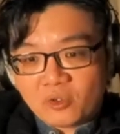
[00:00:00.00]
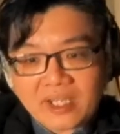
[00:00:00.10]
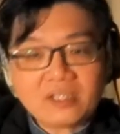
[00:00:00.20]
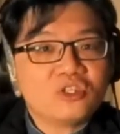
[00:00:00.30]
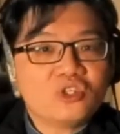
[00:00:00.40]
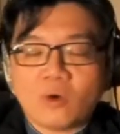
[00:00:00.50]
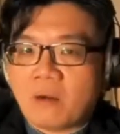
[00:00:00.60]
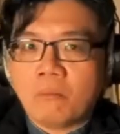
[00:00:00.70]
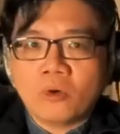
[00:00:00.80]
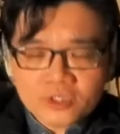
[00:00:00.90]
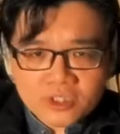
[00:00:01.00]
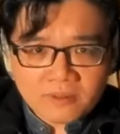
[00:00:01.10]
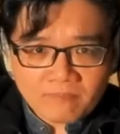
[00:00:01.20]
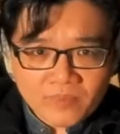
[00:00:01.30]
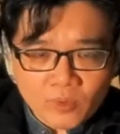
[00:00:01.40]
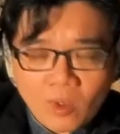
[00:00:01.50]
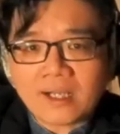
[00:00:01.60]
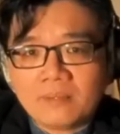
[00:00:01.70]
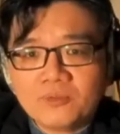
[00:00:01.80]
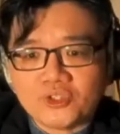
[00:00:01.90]
right, you are most
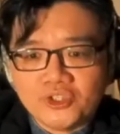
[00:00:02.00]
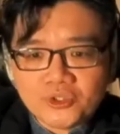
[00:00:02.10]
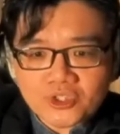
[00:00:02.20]
welcome to do